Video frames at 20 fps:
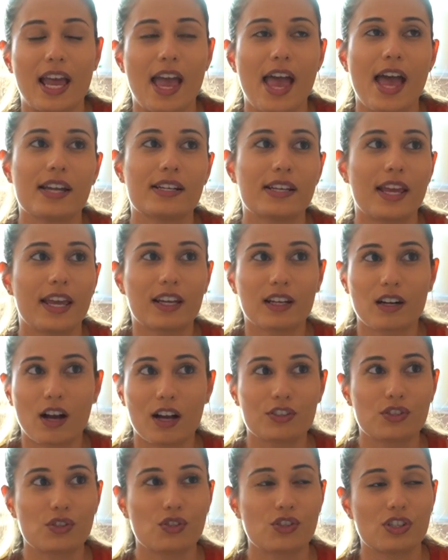And it can
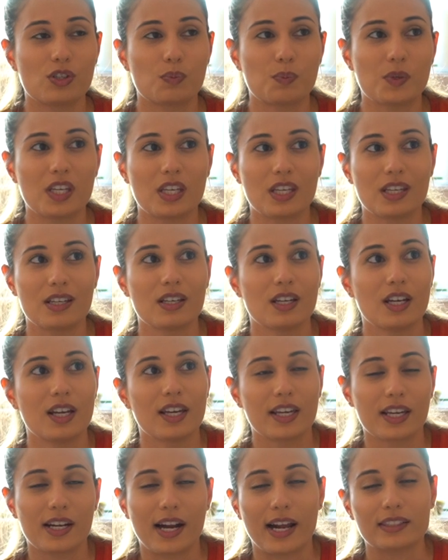also just be
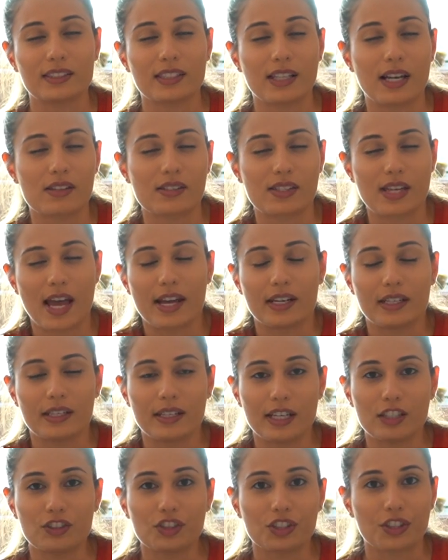connecting outside in
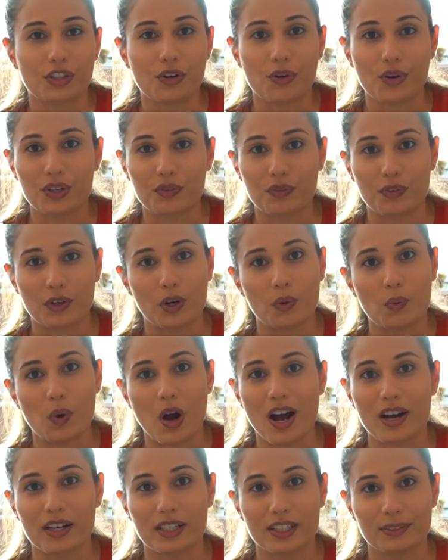nature, going for a
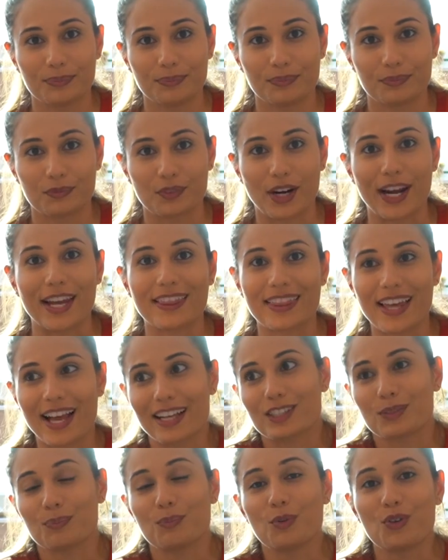walk, right?
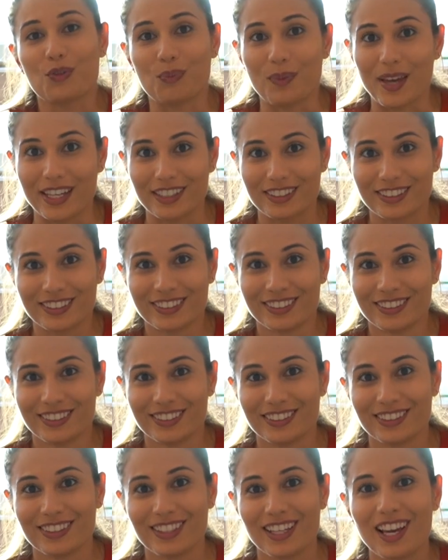That's movement.
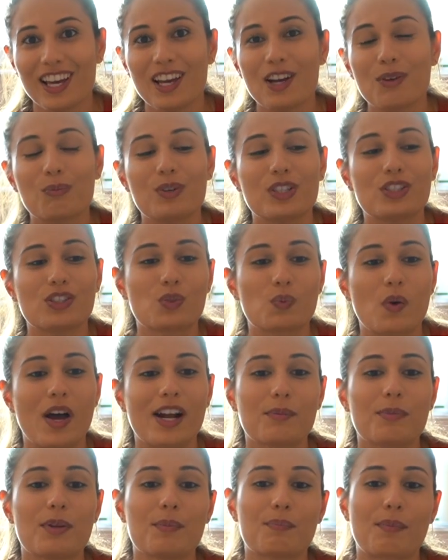We just
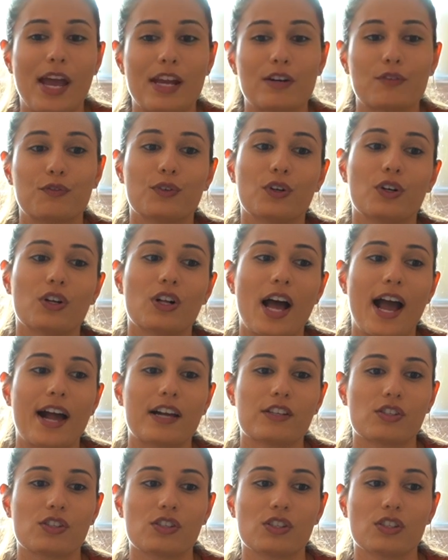want to be mindful
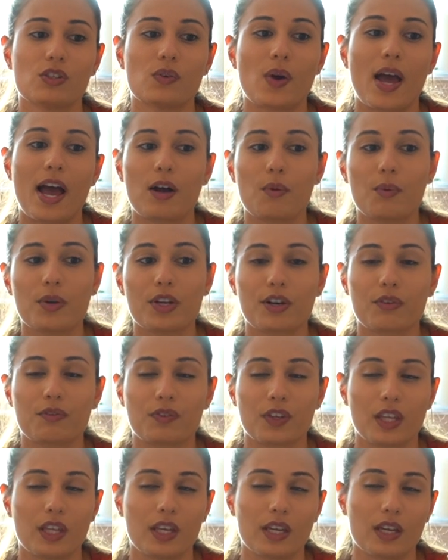as to how we are
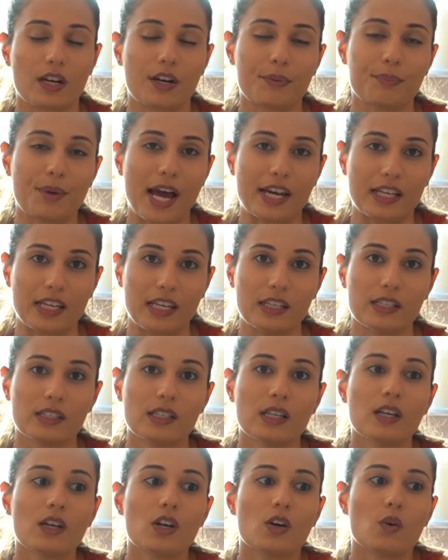feeling in our body,
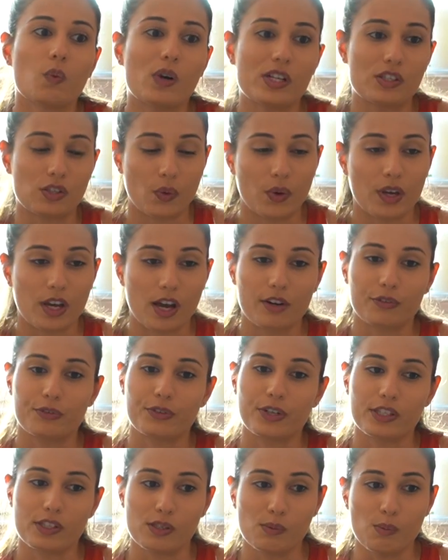what's going on
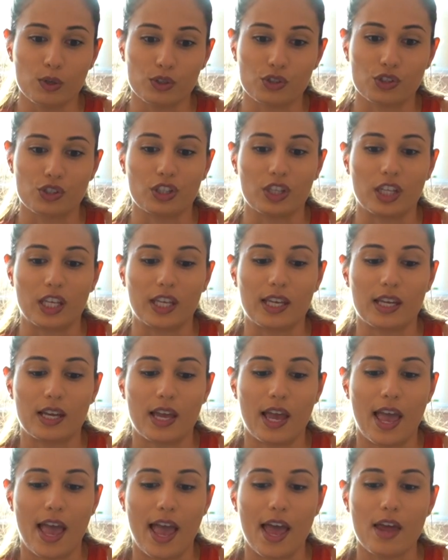for us emotionally,
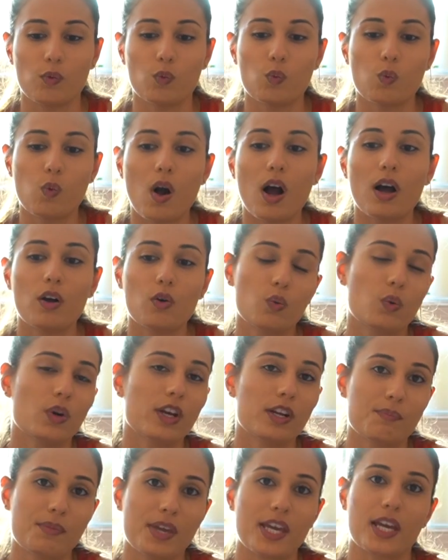and what
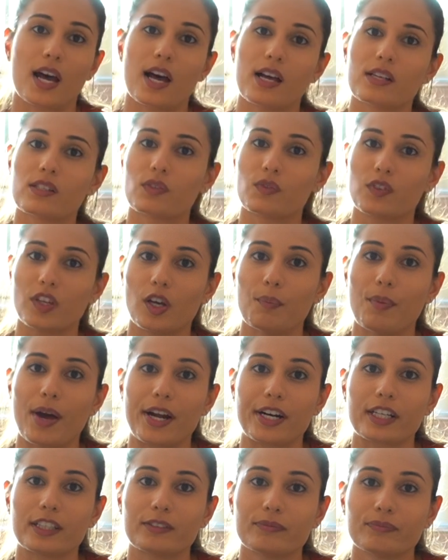would make us feel
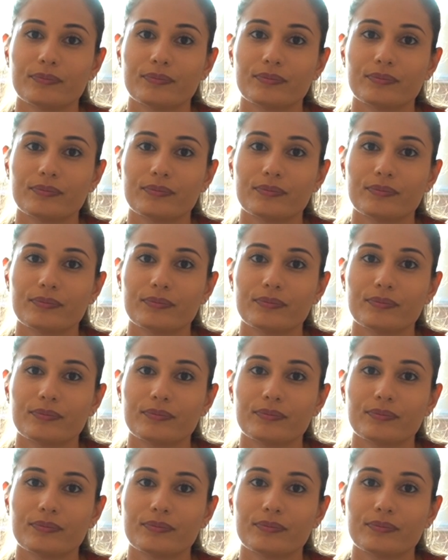better.